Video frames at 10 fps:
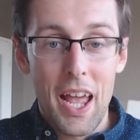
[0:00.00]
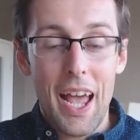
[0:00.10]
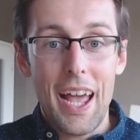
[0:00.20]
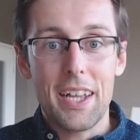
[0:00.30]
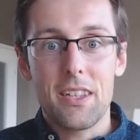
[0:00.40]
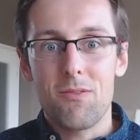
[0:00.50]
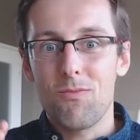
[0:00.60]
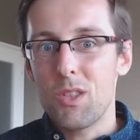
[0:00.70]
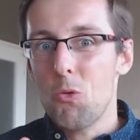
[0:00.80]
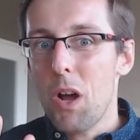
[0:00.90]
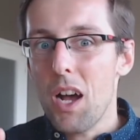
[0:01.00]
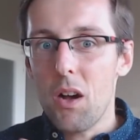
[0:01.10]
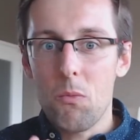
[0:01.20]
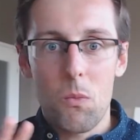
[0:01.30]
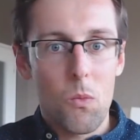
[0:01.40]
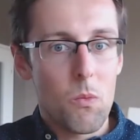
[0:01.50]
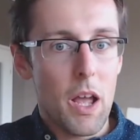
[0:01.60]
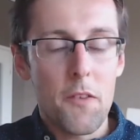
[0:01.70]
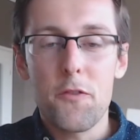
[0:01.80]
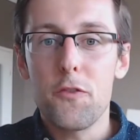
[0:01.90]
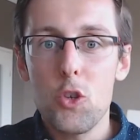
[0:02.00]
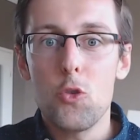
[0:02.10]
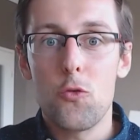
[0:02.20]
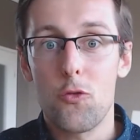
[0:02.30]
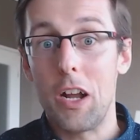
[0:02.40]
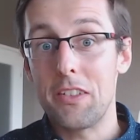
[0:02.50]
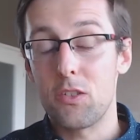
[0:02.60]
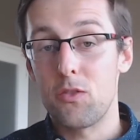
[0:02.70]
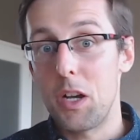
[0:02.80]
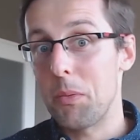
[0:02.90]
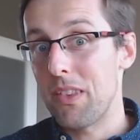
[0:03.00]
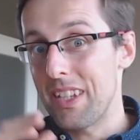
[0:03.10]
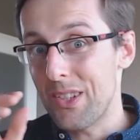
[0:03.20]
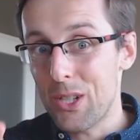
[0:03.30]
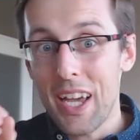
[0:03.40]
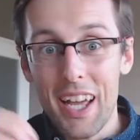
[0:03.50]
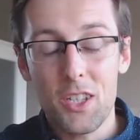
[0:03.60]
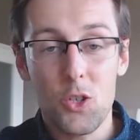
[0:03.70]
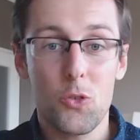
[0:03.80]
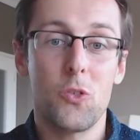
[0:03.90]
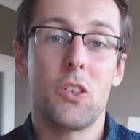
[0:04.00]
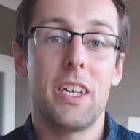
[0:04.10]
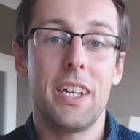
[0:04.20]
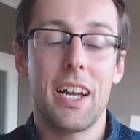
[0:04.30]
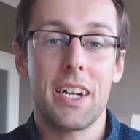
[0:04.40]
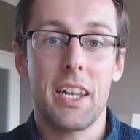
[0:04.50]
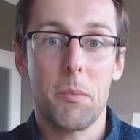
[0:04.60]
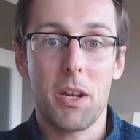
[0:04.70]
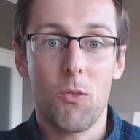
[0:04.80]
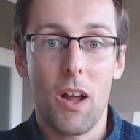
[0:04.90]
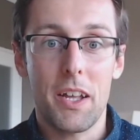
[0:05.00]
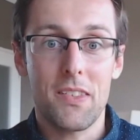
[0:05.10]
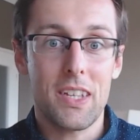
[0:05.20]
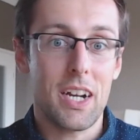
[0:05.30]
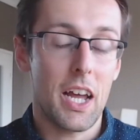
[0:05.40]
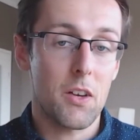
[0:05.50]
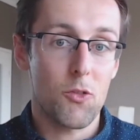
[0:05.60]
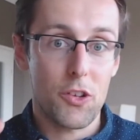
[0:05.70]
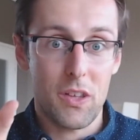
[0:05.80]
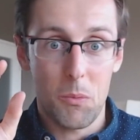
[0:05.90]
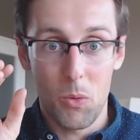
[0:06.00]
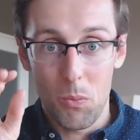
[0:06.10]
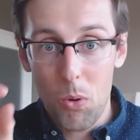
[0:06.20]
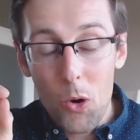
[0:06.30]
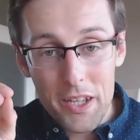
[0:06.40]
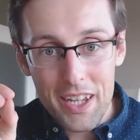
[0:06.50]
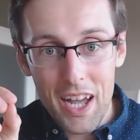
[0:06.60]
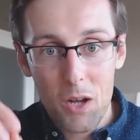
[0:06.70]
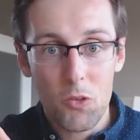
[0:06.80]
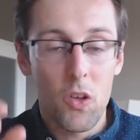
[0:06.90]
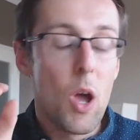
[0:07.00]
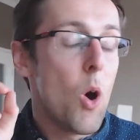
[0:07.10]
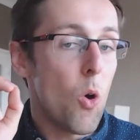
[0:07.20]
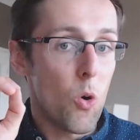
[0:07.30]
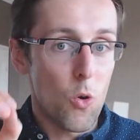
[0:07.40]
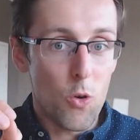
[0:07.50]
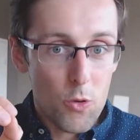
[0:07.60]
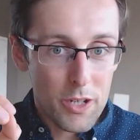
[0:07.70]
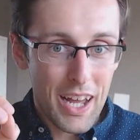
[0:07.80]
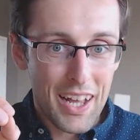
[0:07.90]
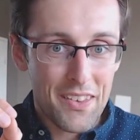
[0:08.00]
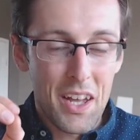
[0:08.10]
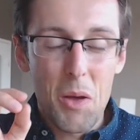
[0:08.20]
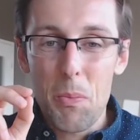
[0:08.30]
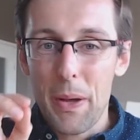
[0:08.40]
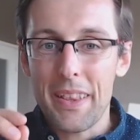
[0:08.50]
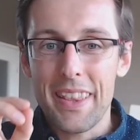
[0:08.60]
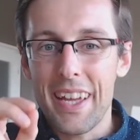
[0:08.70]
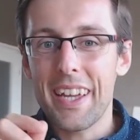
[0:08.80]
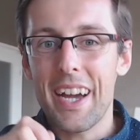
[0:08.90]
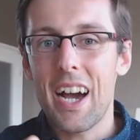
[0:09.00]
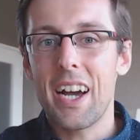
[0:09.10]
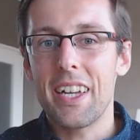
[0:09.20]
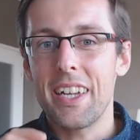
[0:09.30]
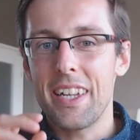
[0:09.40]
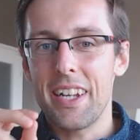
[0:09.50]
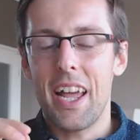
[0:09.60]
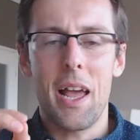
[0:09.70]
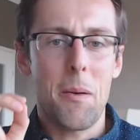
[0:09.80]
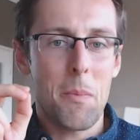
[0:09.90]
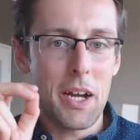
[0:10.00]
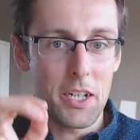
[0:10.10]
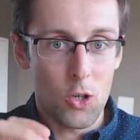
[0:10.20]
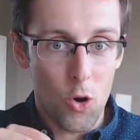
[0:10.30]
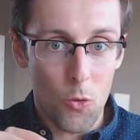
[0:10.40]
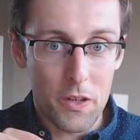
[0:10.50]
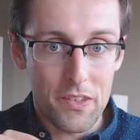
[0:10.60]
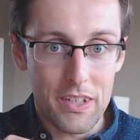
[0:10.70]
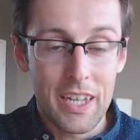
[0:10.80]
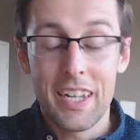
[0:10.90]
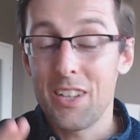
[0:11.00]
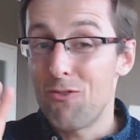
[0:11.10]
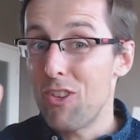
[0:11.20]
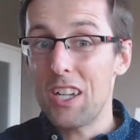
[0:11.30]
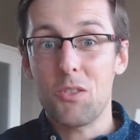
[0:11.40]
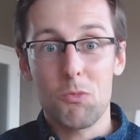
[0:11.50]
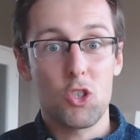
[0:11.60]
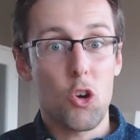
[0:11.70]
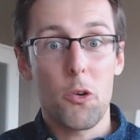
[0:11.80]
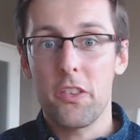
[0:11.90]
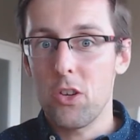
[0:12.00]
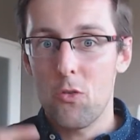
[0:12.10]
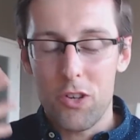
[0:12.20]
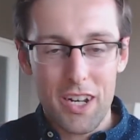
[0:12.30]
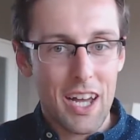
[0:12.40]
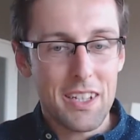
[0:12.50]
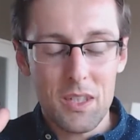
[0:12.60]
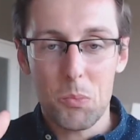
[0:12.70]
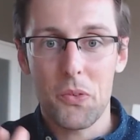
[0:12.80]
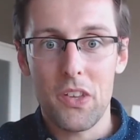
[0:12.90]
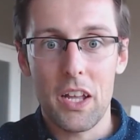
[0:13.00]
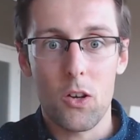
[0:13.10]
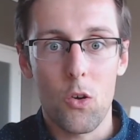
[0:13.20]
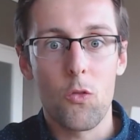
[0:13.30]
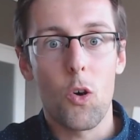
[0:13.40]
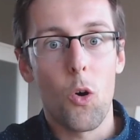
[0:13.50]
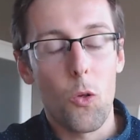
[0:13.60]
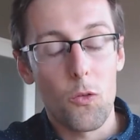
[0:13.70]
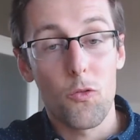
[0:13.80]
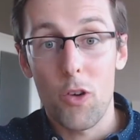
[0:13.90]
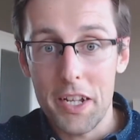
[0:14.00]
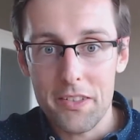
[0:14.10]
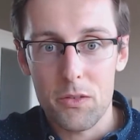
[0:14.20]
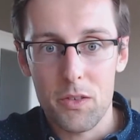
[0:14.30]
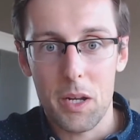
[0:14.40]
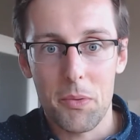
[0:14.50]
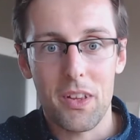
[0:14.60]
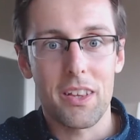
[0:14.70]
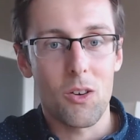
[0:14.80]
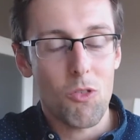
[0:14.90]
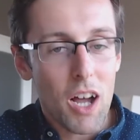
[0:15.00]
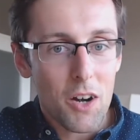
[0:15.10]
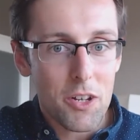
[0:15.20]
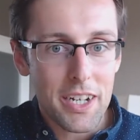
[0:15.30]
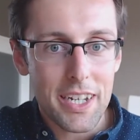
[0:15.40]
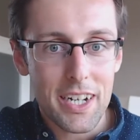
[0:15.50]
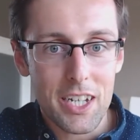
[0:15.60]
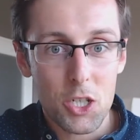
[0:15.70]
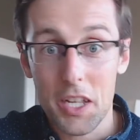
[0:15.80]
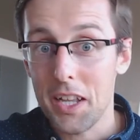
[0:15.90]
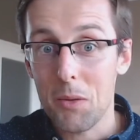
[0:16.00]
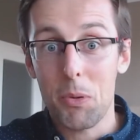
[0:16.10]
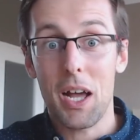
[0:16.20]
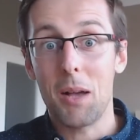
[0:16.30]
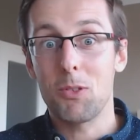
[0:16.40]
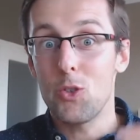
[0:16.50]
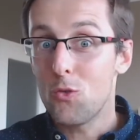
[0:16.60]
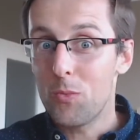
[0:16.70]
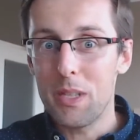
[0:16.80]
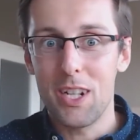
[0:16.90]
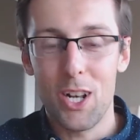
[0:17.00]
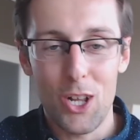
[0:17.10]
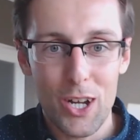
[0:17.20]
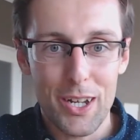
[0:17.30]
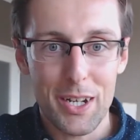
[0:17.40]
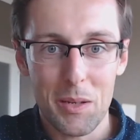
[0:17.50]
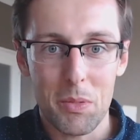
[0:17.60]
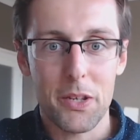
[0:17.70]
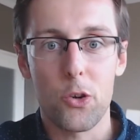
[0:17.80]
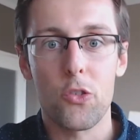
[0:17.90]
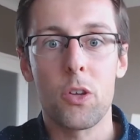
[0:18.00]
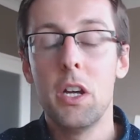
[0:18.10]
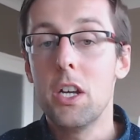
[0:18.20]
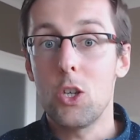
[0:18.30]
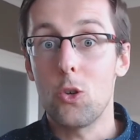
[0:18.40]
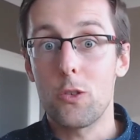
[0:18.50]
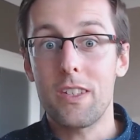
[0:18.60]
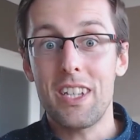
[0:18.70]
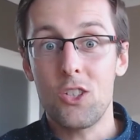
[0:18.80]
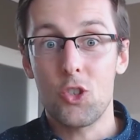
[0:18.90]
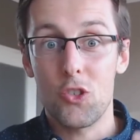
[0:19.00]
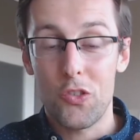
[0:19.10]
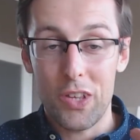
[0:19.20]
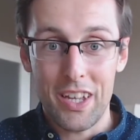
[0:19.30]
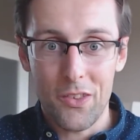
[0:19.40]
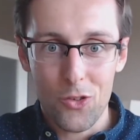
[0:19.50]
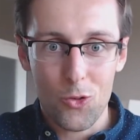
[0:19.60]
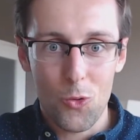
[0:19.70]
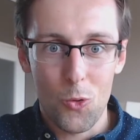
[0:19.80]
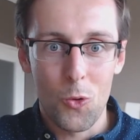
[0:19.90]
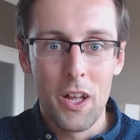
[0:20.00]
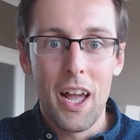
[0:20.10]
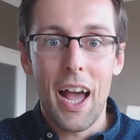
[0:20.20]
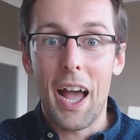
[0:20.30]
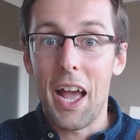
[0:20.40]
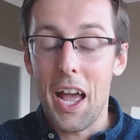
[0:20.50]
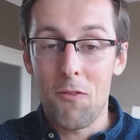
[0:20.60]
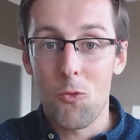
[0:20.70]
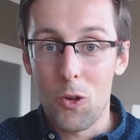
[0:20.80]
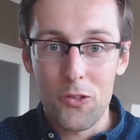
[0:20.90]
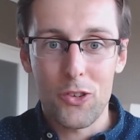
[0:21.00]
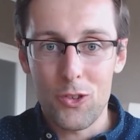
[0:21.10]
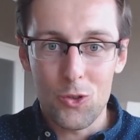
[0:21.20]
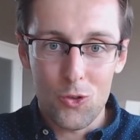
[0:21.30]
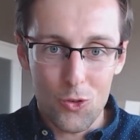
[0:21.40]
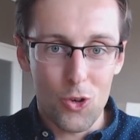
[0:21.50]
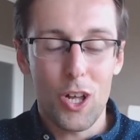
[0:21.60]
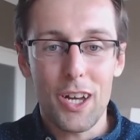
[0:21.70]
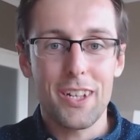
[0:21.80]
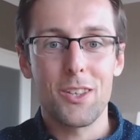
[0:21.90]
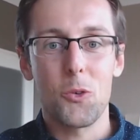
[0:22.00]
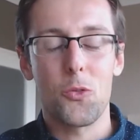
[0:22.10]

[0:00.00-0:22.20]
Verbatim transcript: And there are a few phrasal verbs that you can use in academic writing, like for example, point out or look at, but they are in a minority. The vast majority, over 90% of all phrasal verbs that there are in English and that perhaps you've been learning because your teachers in school uh, have wanted you to learn those